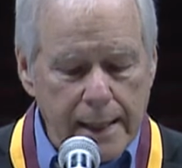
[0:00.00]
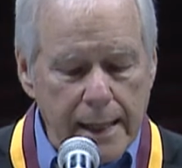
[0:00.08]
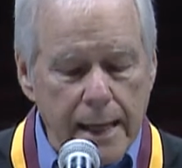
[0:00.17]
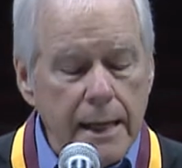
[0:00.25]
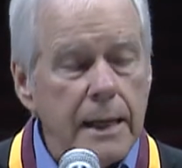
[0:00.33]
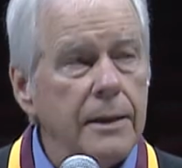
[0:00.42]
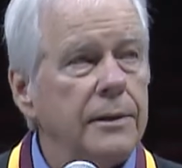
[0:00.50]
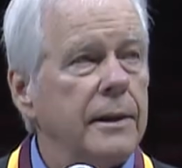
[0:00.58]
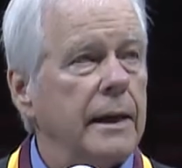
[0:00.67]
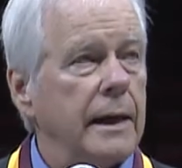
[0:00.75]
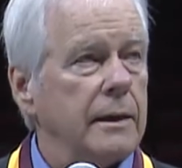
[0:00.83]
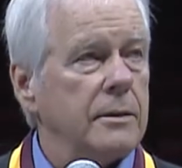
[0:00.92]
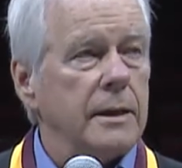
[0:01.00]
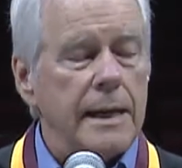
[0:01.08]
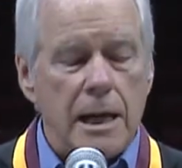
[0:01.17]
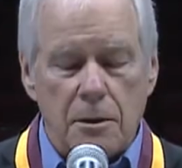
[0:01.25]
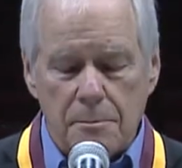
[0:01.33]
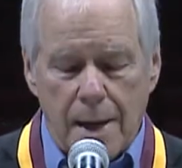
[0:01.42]
anything to
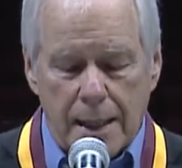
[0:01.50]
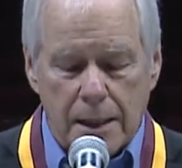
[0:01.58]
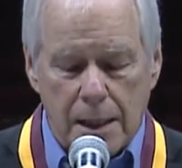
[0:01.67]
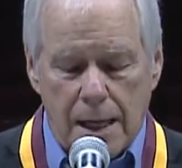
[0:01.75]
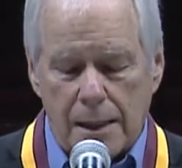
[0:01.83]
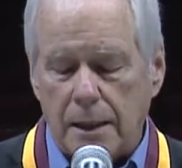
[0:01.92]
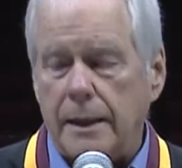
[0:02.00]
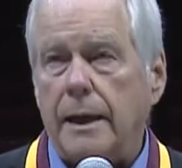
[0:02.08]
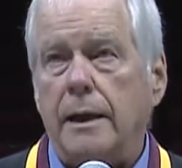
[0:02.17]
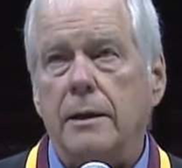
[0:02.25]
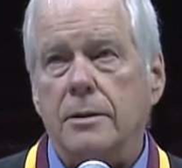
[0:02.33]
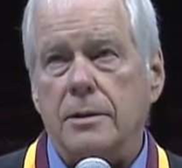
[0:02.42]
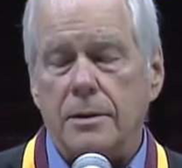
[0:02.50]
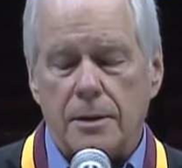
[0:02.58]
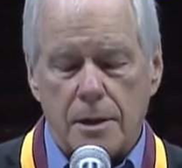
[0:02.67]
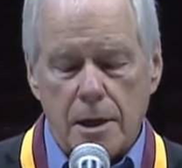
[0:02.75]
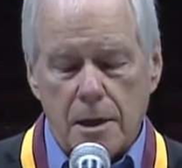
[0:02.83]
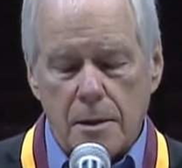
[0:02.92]
help my colleagues,
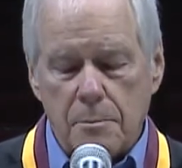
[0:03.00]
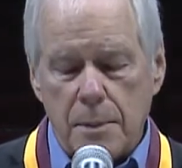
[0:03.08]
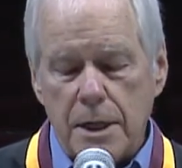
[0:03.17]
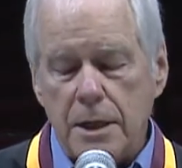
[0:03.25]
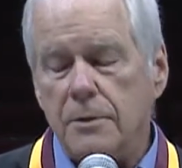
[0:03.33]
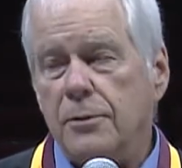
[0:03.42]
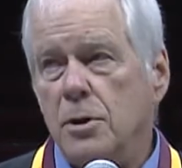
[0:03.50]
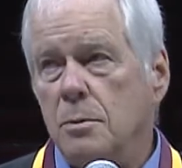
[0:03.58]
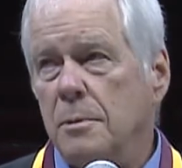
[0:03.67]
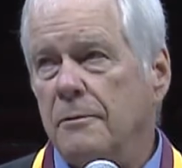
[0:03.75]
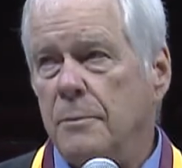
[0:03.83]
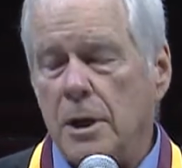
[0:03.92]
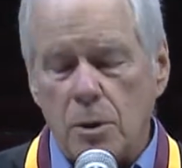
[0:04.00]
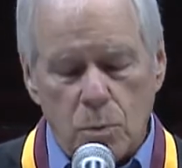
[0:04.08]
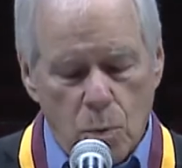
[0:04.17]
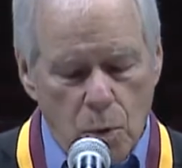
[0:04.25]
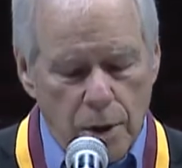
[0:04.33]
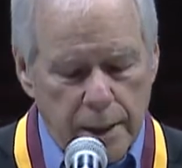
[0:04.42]
many of whom have been
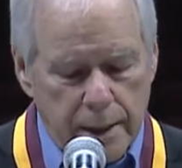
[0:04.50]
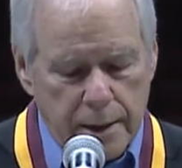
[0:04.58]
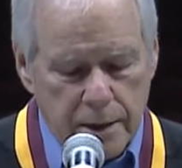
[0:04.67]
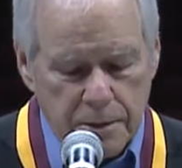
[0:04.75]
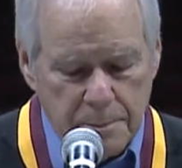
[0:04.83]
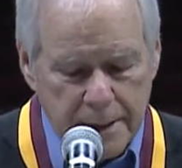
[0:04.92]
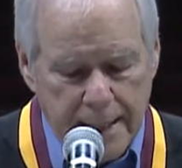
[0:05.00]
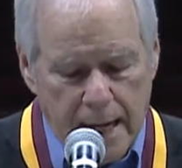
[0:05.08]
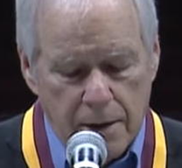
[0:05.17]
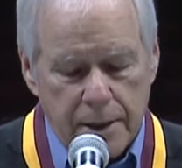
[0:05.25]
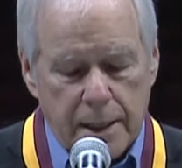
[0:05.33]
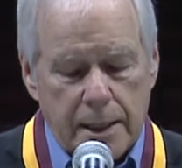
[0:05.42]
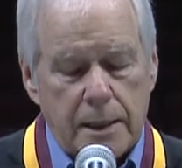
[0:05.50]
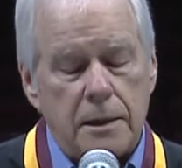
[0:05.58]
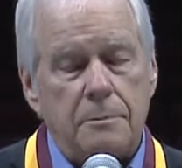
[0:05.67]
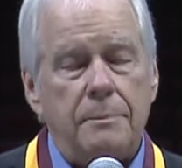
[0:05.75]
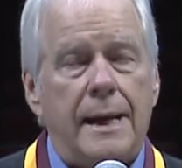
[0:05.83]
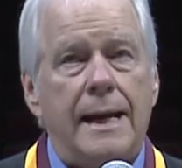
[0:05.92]
awarded this medallion in
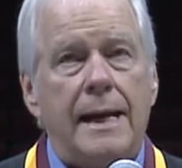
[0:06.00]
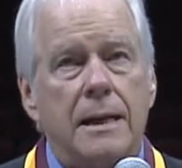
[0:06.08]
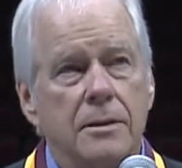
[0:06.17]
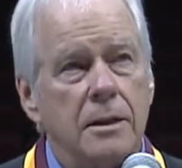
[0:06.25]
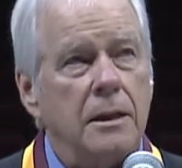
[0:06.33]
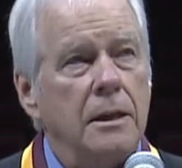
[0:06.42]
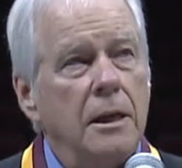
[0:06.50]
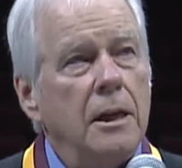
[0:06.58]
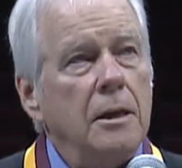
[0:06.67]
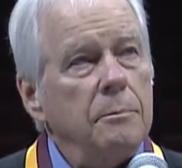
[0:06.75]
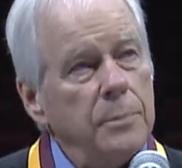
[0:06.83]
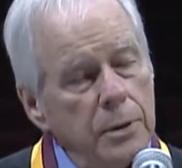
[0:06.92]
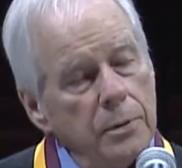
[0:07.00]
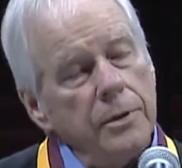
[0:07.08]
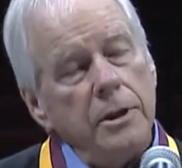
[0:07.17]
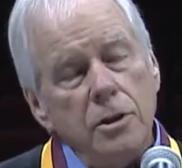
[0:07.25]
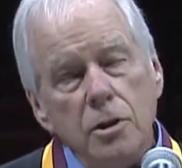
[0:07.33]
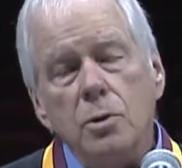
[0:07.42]
the past, build
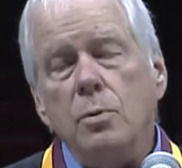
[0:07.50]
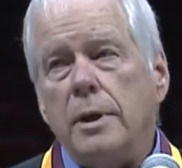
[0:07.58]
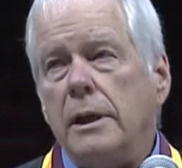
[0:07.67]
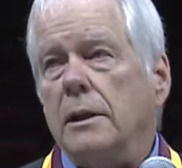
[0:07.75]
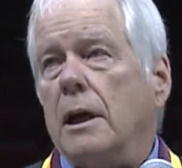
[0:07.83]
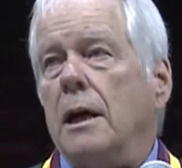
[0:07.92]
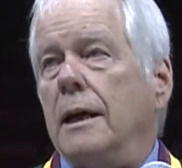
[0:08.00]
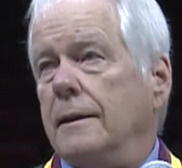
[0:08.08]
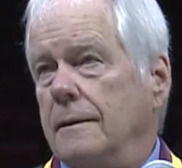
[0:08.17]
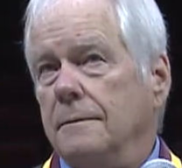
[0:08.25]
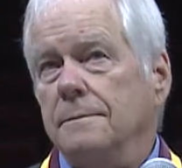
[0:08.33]
the new Elon.